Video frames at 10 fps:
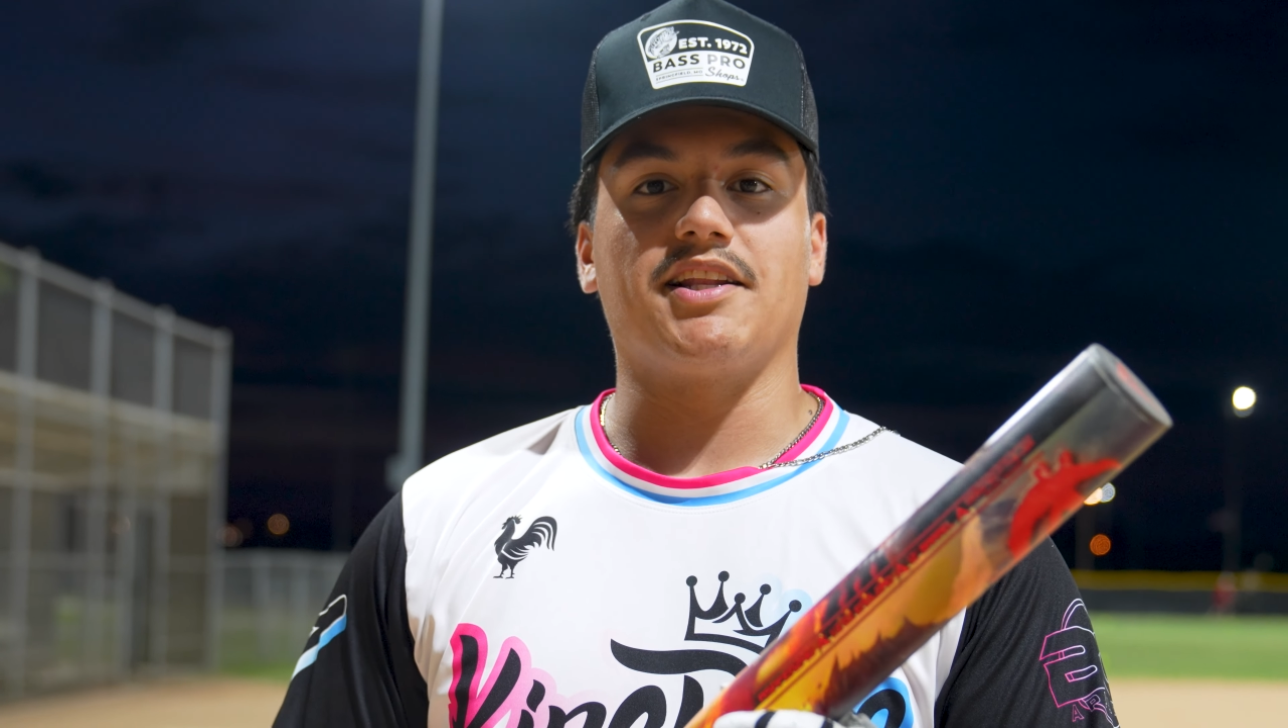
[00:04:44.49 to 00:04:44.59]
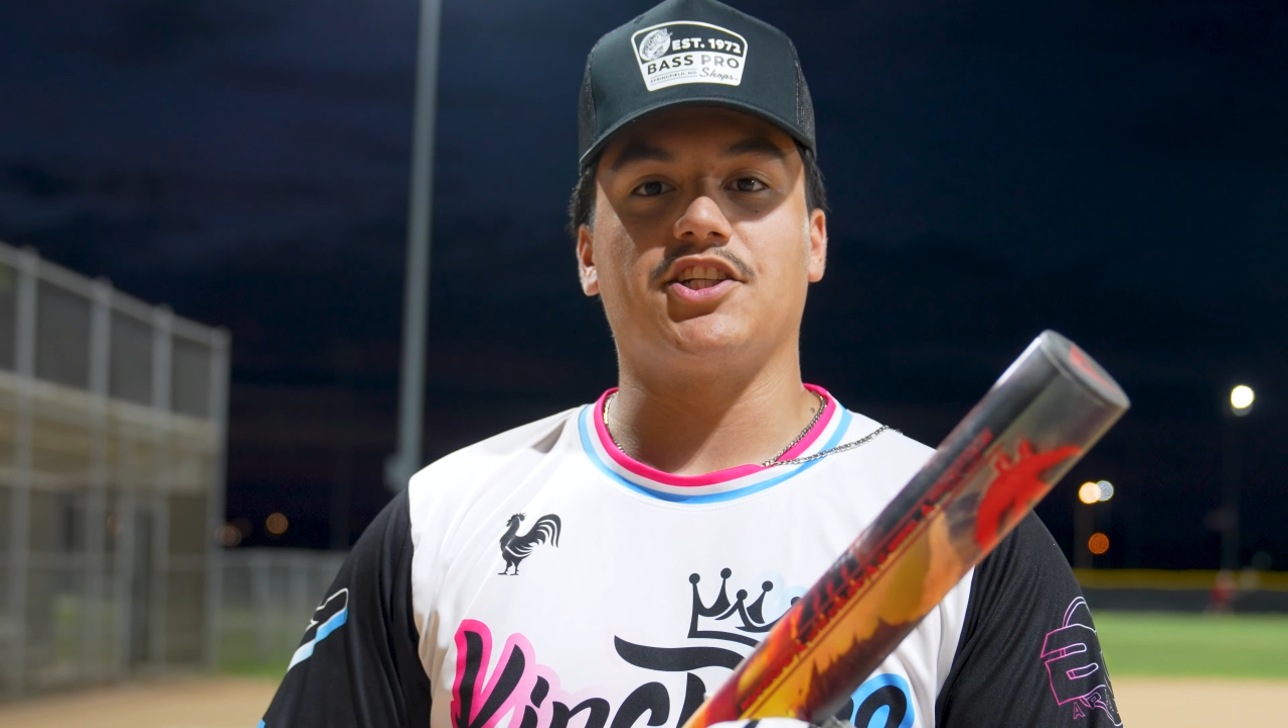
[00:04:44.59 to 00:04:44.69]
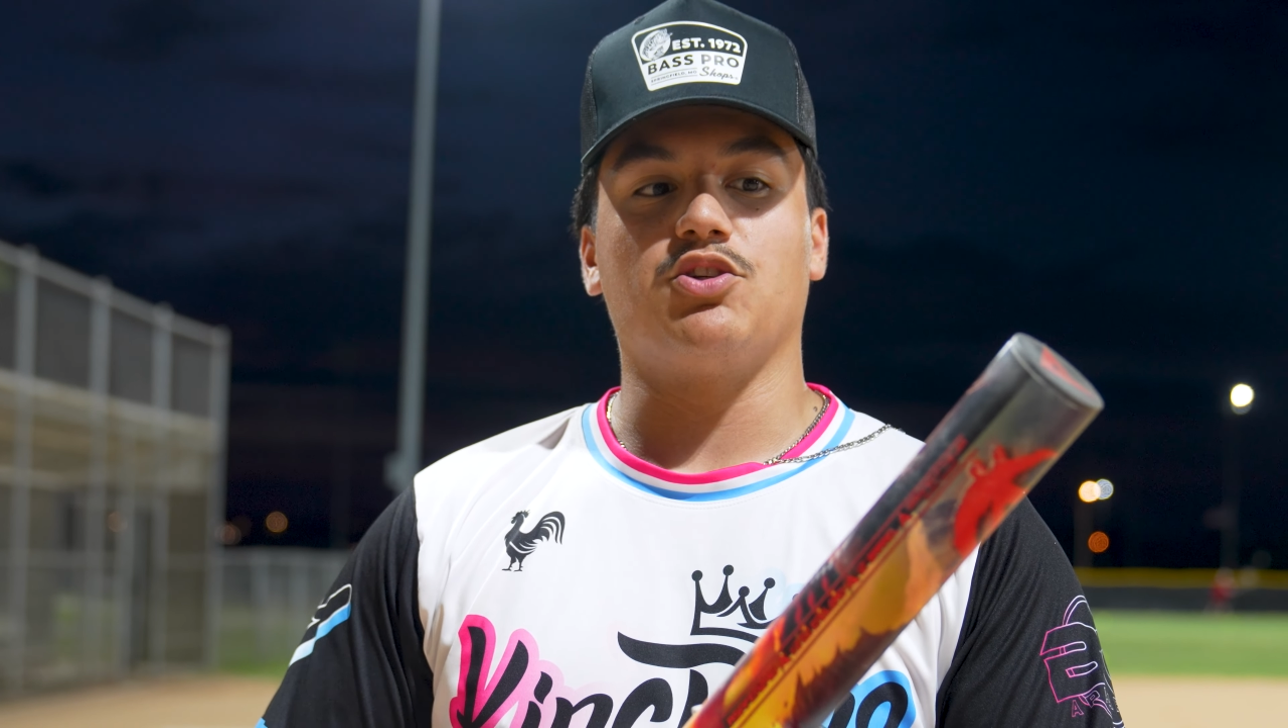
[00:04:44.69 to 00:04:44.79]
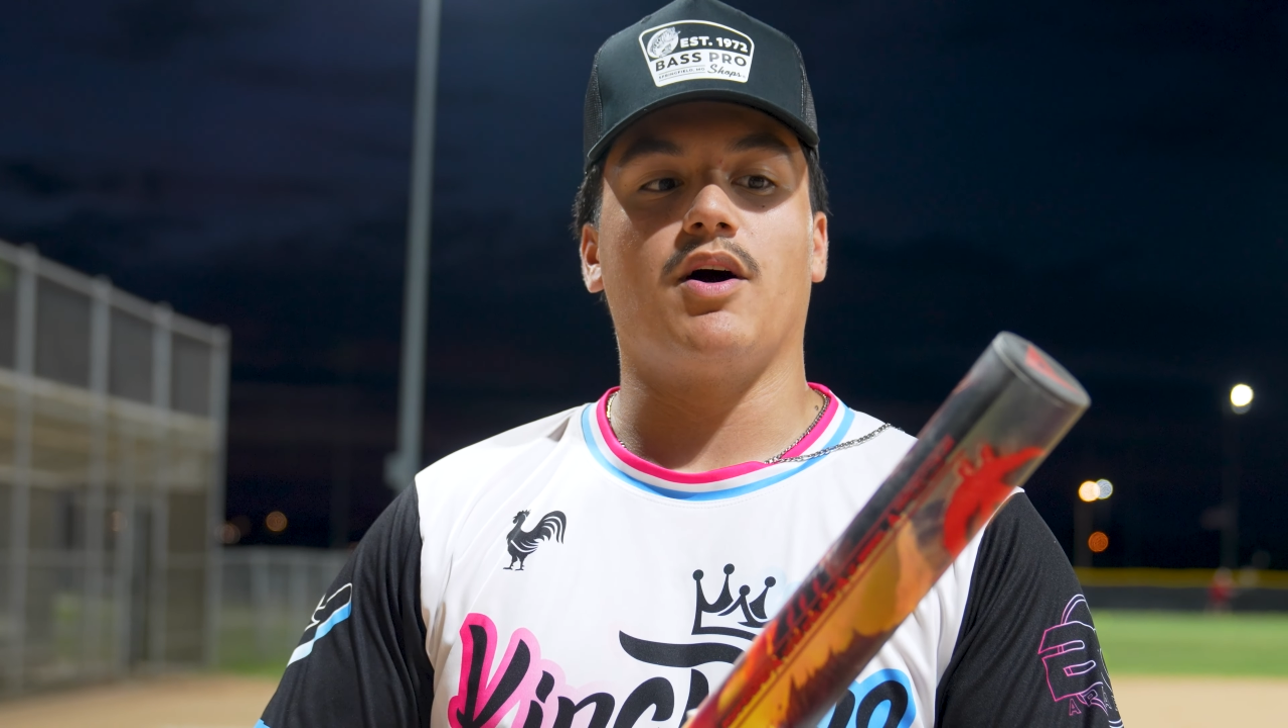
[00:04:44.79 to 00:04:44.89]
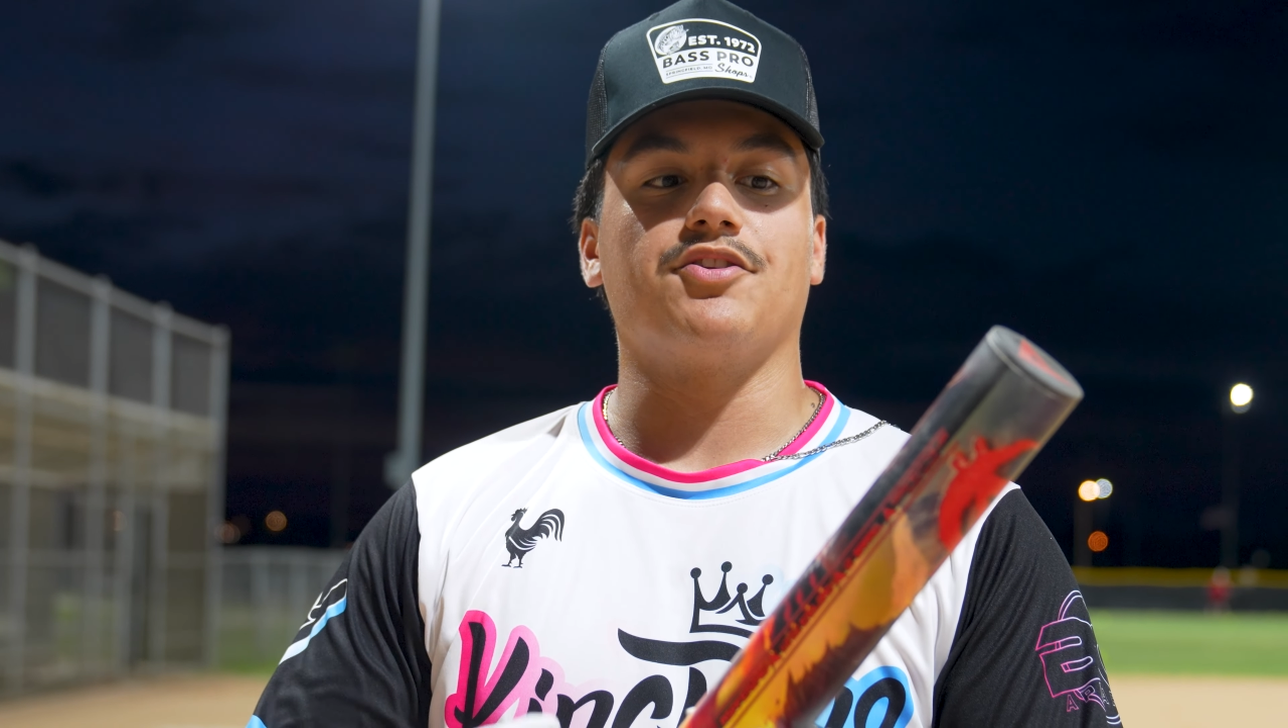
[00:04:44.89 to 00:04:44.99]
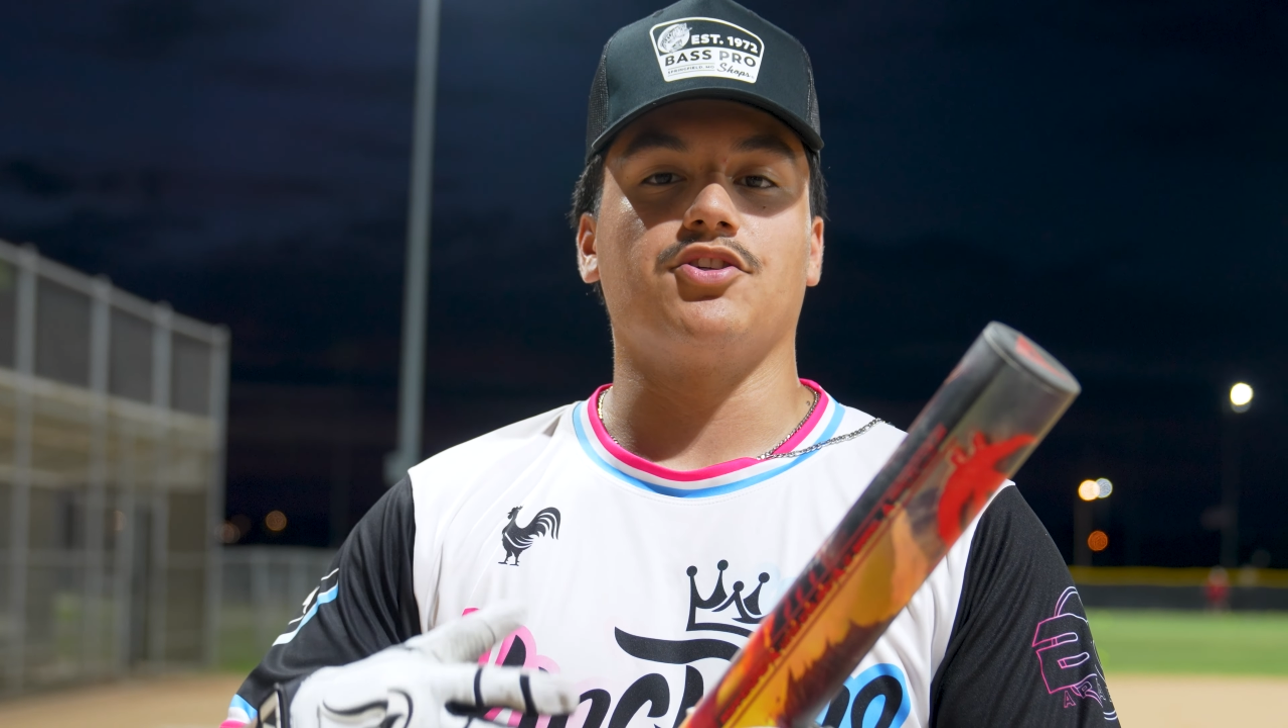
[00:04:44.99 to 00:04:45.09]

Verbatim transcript: I like to go out